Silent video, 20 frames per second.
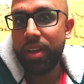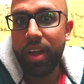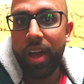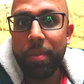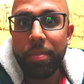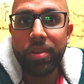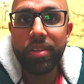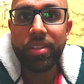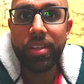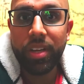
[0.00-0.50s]

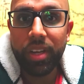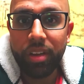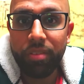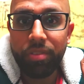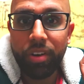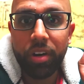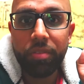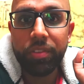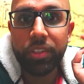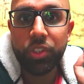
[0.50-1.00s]
I've been sitting in
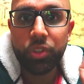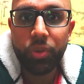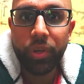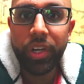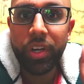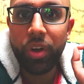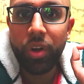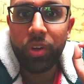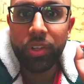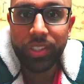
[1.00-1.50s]
front of a
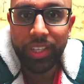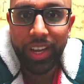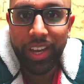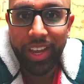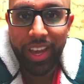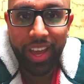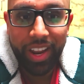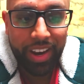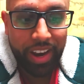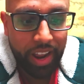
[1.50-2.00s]
screen all
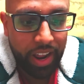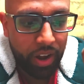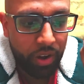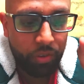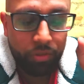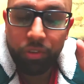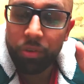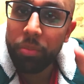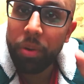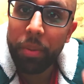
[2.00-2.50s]
day, and
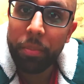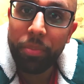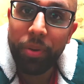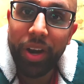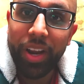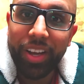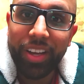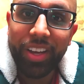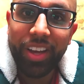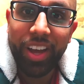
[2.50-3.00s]
now for my
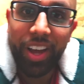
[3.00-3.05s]
break,